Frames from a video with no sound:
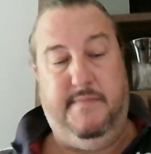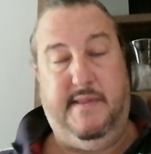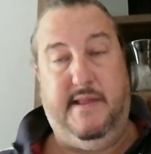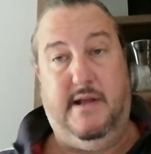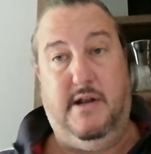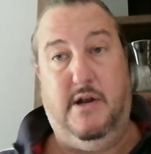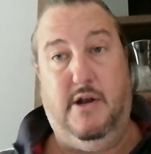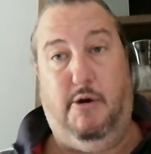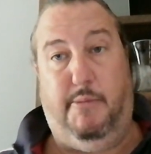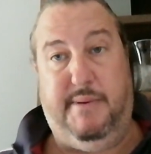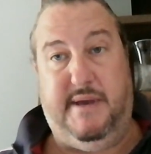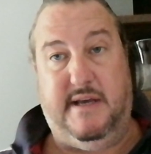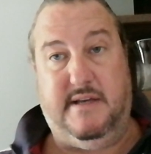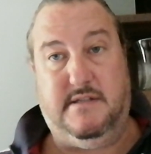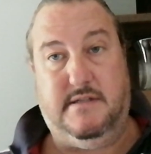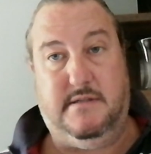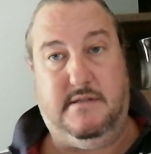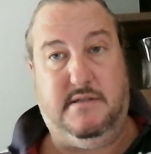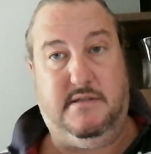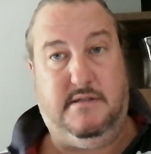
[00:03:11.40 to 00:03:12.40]

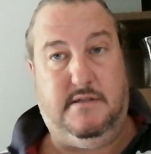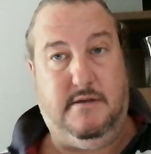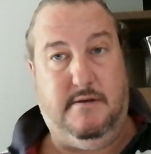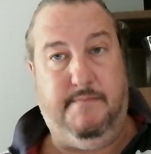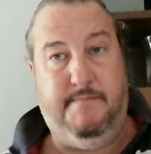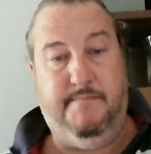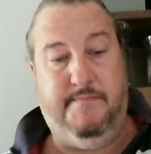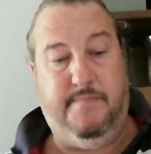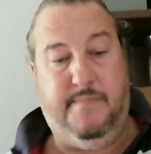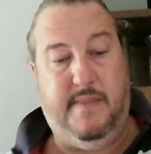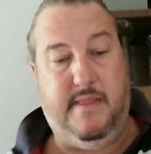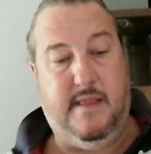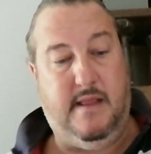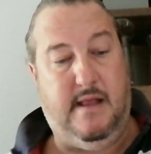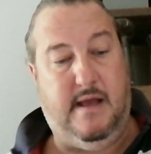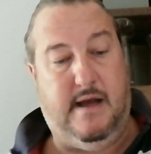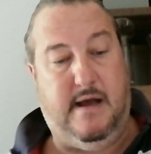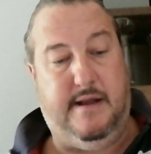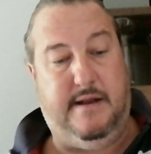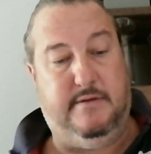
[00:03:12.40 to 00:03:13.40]
Lobbyists.
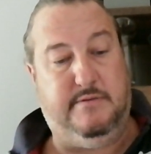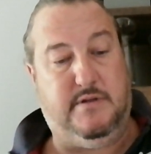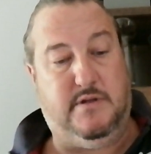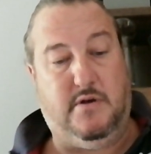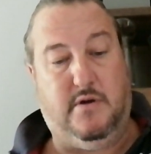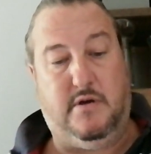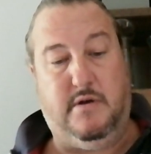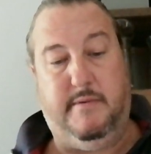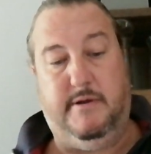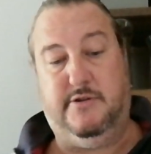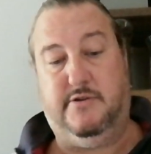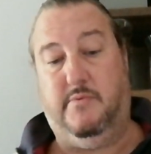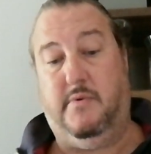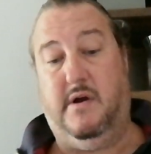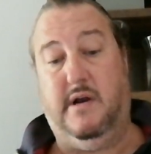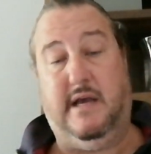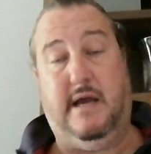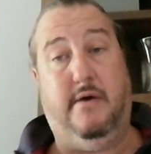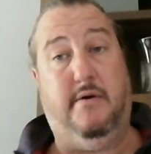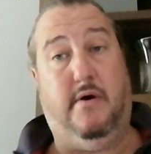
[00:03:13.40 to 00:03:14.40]
There was a documentary a while
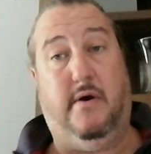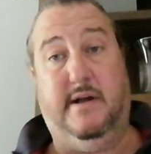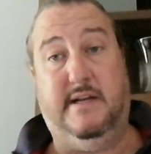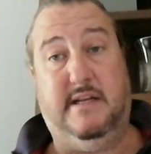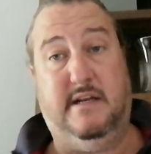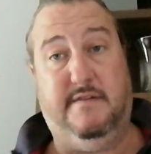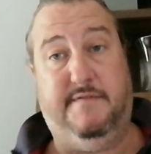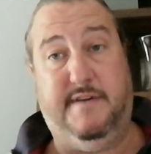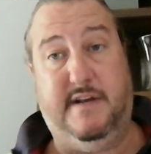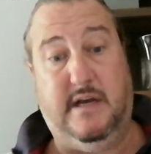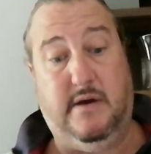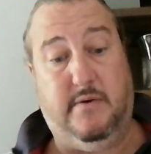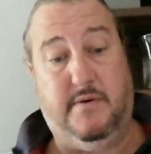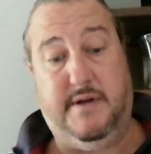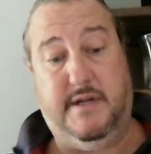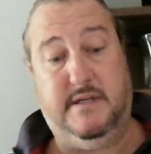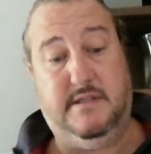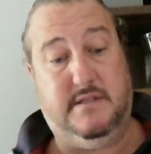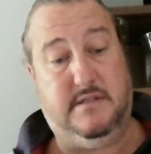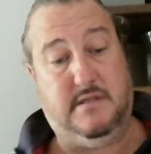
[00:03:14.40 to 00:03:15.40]
ago. I did a video on
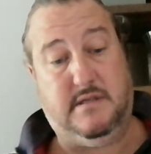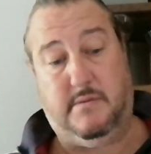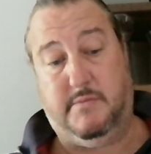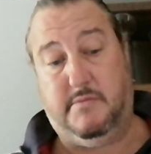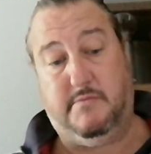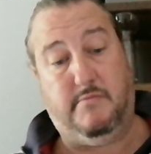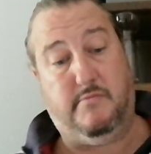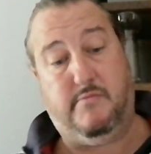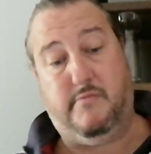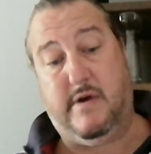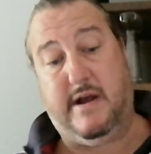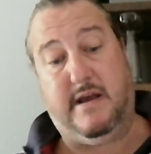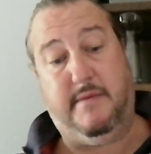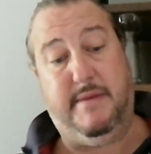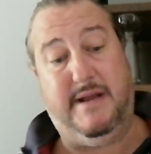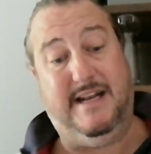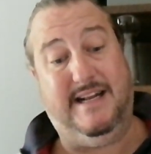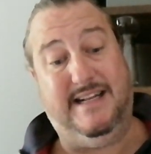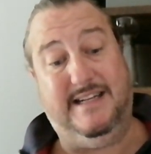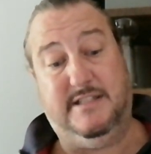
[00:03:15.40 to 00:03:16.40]
this. Some
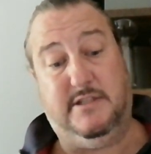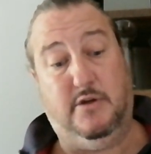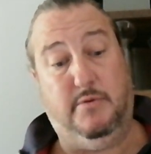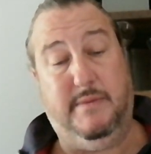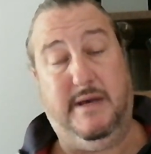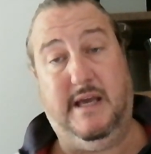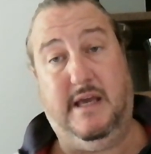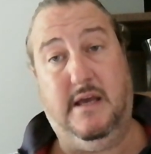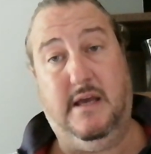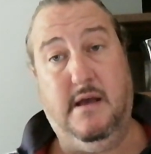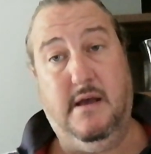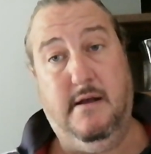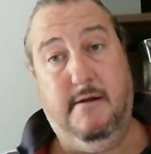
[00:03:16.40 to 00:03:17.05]
recommended it to me.